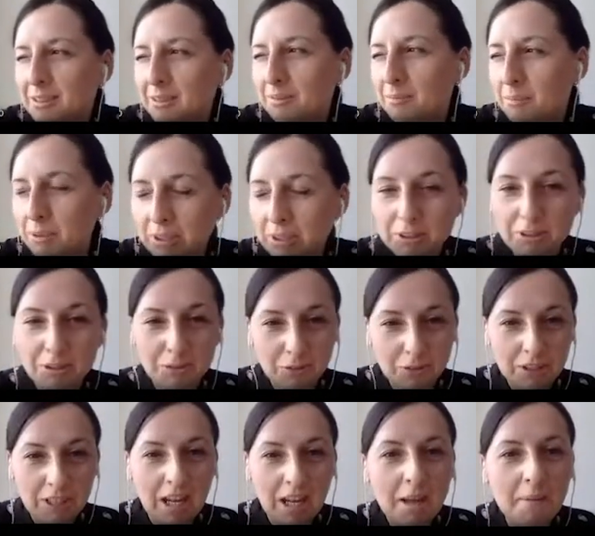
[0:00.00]
period
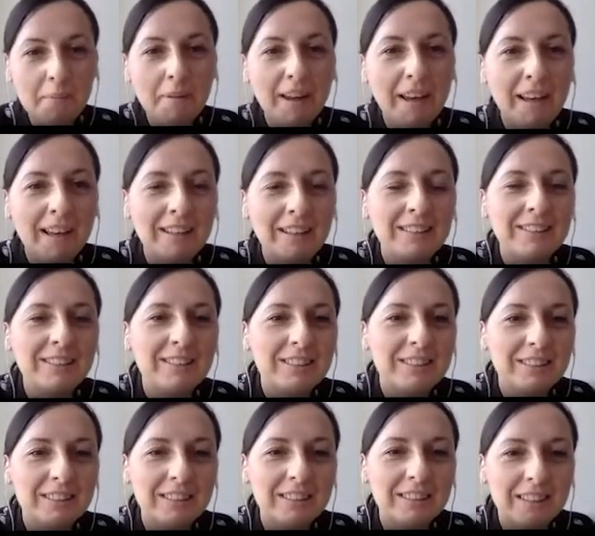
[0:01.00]
of time. And
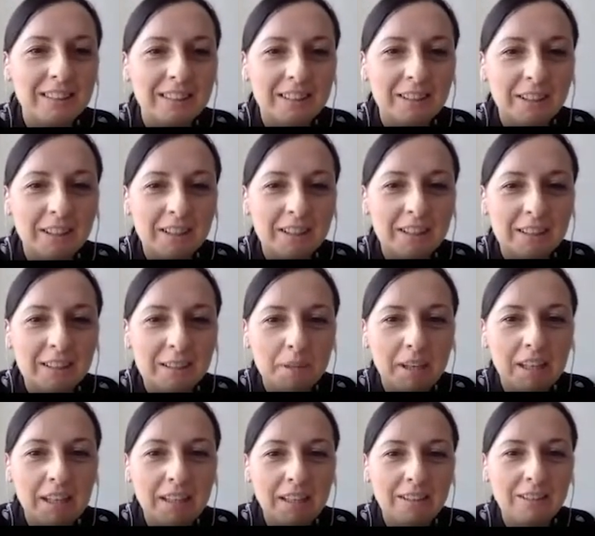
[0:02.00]
in the
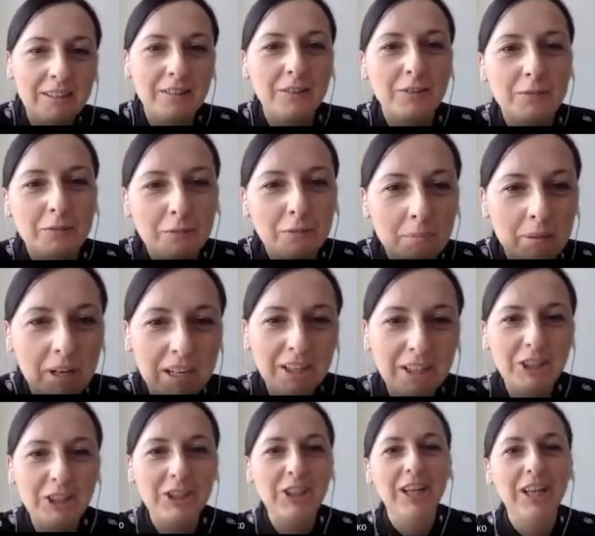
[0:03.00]
beginning of
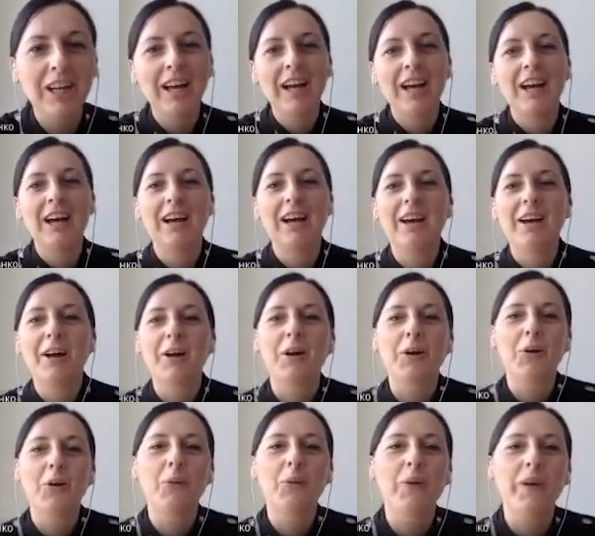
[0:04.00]
March,
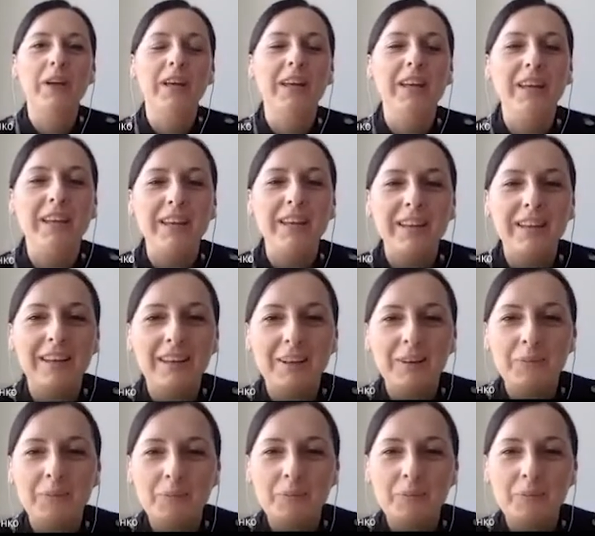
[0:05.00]
Hromadske